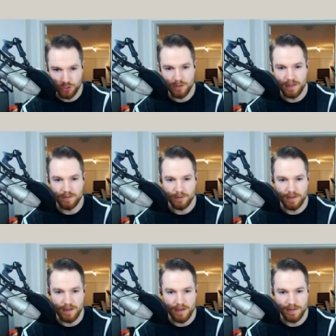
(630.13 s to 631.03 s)
That's what
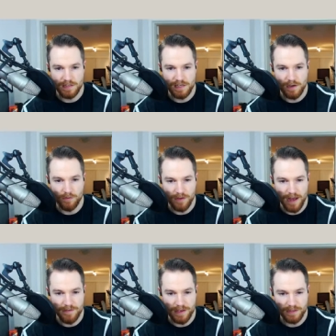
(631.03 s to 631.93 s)
the
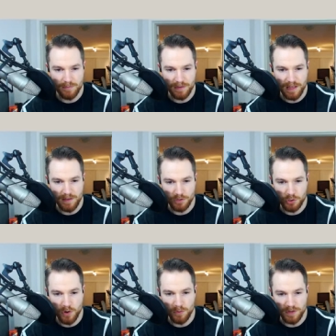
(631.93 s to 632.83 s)
CO5 is. But then there's
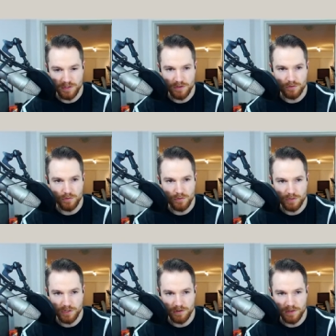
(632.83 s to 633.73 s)
short ones, too,
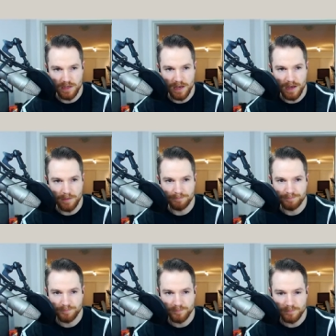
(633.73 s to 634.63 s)
which are the... Um,
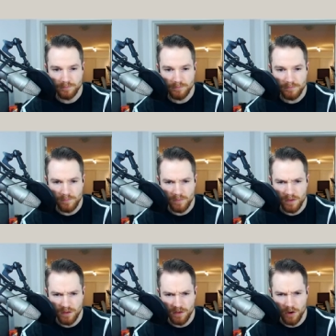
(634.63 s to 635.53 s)

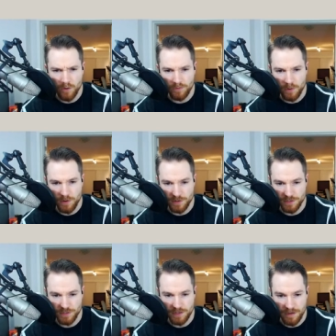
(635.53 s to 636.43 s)
the O4s
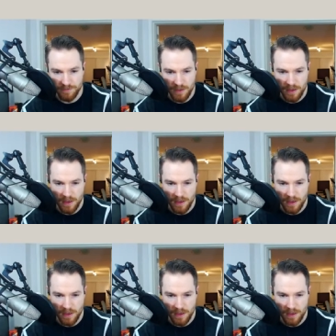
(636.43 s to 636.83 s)
and stuff.